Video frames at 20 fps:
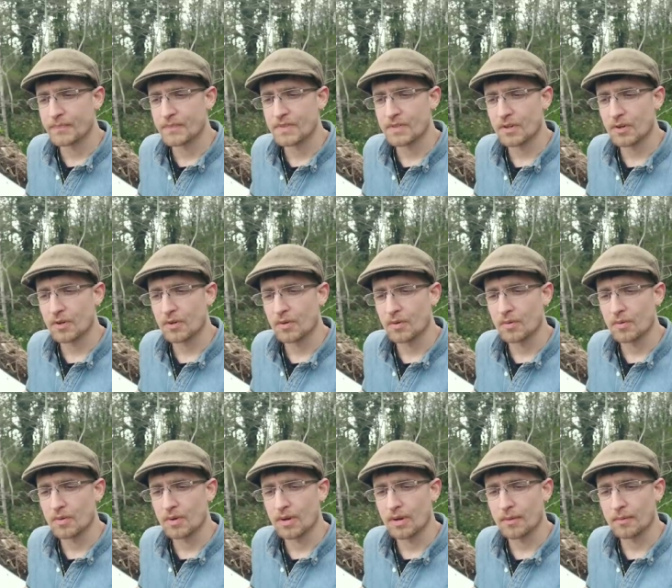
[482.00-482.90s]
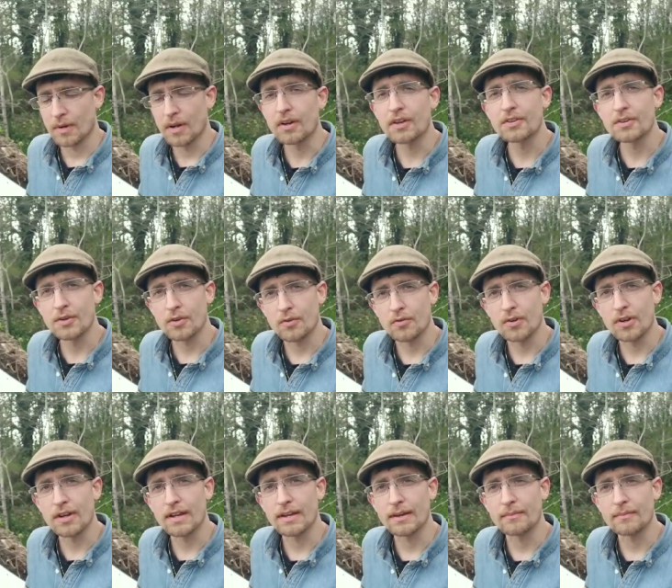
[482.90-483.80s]
so I'm going to do it
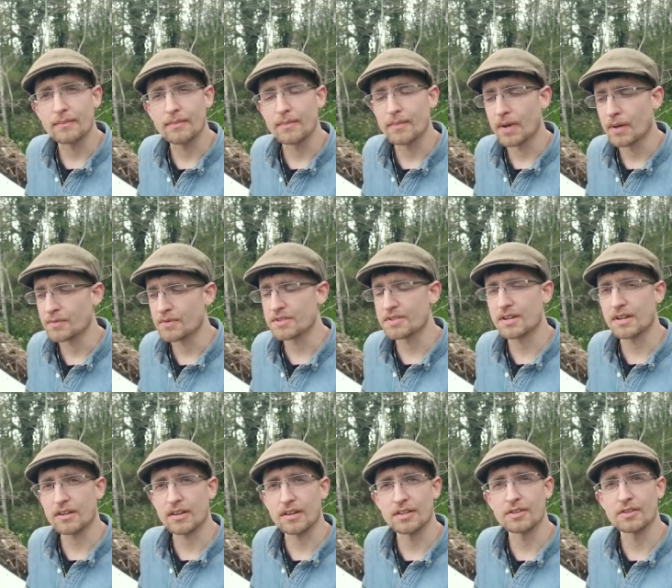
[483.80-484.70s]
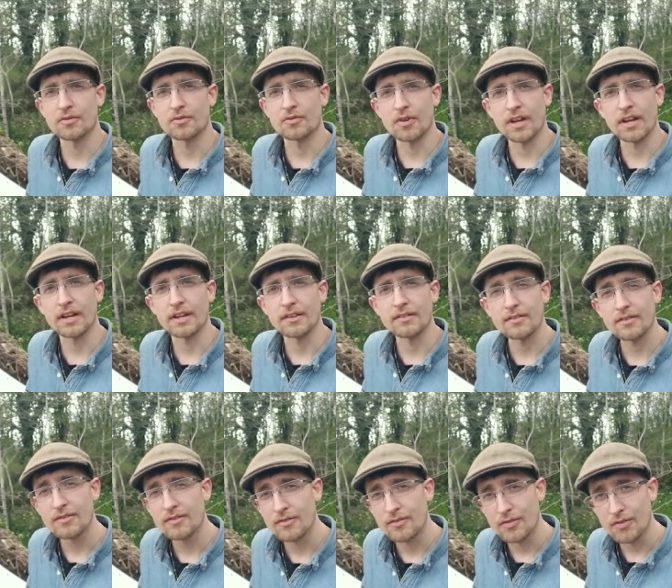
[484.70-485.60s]
right I'm just not gonna do it right
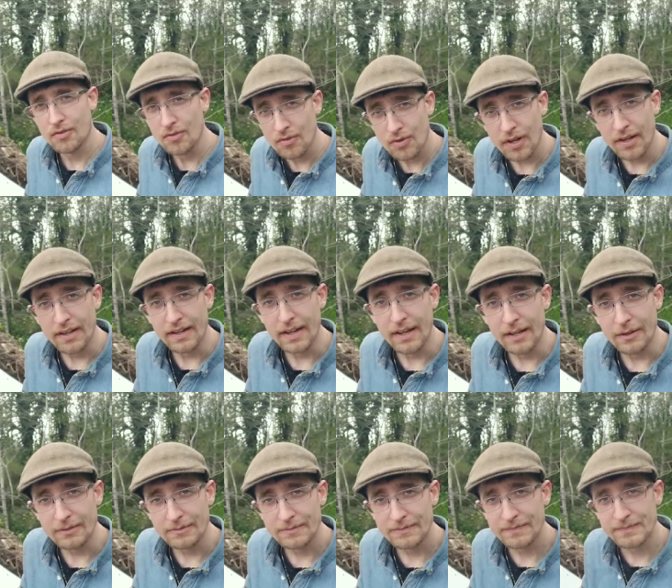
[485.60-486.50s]
right now.